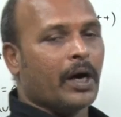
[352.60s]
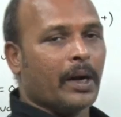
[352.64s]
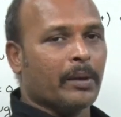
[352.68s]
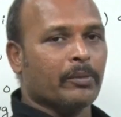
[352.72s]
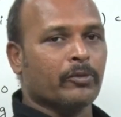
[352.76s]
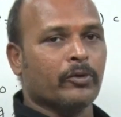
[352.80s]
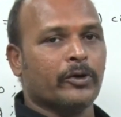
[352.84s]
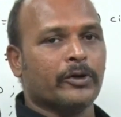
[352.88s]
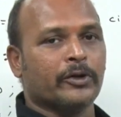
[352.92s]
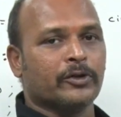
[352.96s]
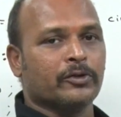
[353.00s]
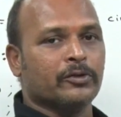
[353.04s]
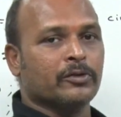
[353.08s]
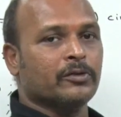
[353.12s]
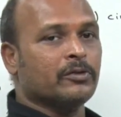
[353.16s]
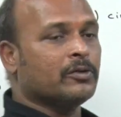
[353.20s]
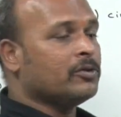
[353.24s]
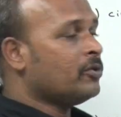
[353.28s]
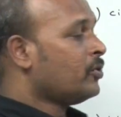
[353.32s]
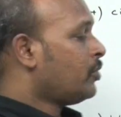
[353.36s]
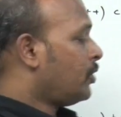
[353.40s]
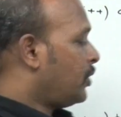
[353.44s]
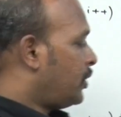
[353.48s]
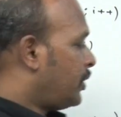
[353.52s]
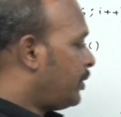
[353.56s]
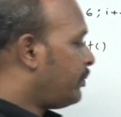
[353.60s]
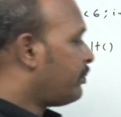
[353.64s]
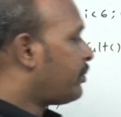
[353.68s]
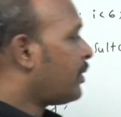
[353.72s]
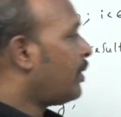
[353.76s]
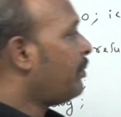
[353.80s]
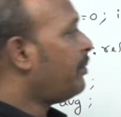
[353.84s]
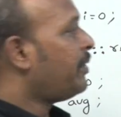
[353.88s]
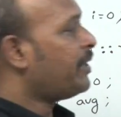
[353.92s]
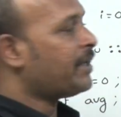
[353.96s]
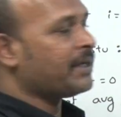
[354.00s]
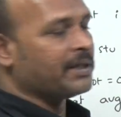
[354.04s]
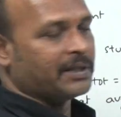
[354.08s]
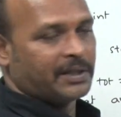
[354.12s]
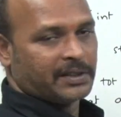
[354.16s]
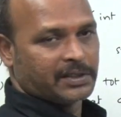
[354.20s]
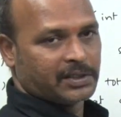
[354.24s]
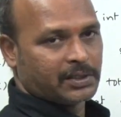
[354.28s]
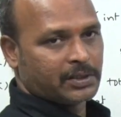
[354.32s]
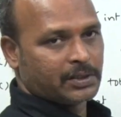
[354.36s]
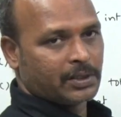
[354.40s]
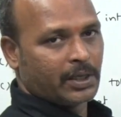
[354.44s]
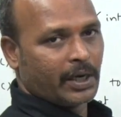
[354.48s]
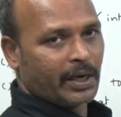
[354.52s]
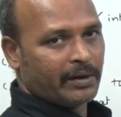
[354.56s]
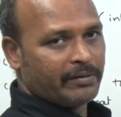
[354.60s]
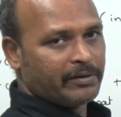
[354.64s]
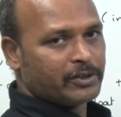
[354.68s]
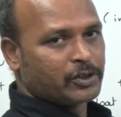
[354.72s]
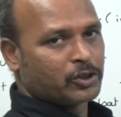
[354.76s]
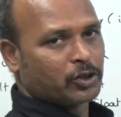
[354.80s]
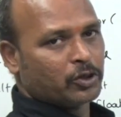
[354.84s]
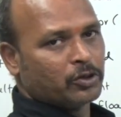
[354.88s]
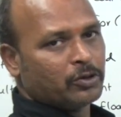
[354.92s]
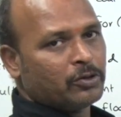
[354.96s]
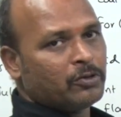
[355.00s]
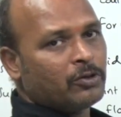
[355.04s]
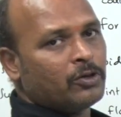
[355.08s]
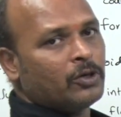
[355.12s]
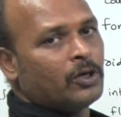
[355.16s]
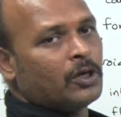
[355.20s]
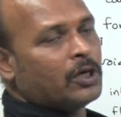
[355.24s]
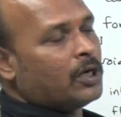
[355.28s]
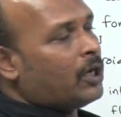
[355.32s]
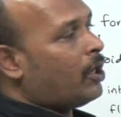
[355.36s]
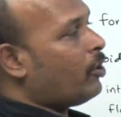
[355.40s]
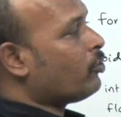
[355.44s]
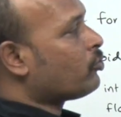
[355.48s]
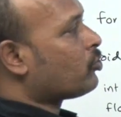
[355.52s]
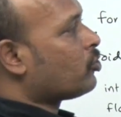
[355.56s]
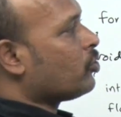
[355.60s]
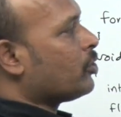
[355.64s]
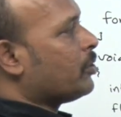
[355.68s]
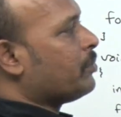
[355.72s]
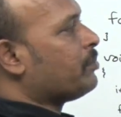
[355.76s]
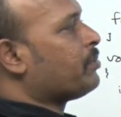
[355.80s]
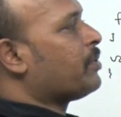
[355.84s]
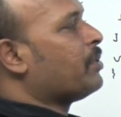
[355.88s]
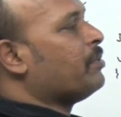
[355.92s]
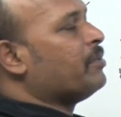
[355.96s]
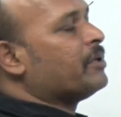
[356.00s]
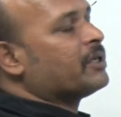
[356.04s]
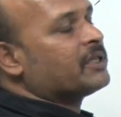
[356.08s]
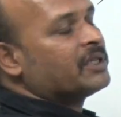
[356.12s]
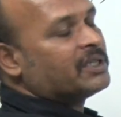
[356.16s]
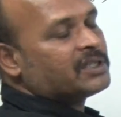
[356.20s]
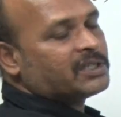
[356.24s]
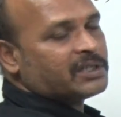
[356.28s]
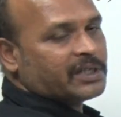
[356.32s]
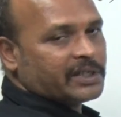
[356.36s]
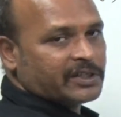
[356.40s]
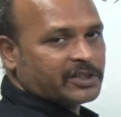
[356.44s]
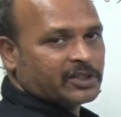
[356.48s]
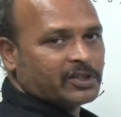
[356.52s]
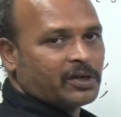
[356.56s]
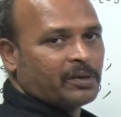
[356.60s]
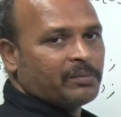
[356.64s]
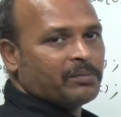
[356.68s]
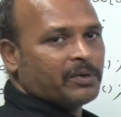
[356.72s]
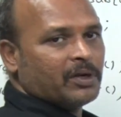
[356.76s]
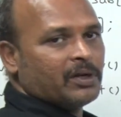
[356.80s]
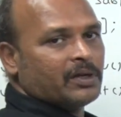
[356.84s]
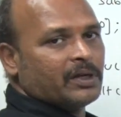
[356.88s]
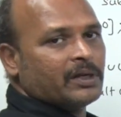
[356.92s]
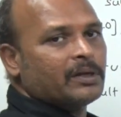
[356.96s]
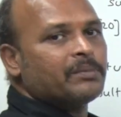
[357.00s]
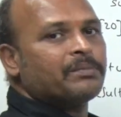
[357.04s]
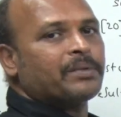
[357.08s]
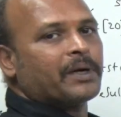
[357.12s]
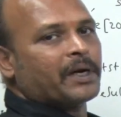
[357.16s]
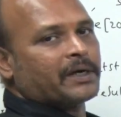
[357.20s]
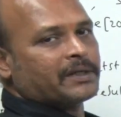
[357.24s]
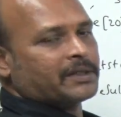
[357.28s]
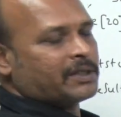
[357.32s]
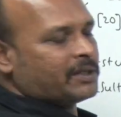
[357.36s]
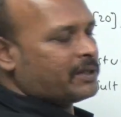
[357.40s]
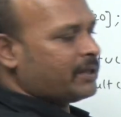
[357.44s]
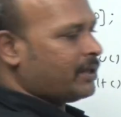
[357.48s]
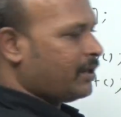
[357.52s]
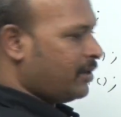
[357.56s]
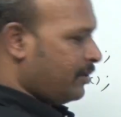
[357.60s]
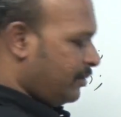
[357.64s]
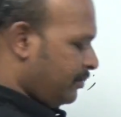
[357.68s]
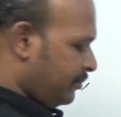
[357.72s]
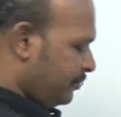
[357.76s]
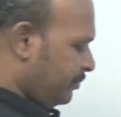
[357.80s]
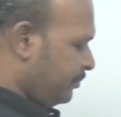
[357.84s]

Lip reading: I am going to implement this. I will show you how to implement this example in practical.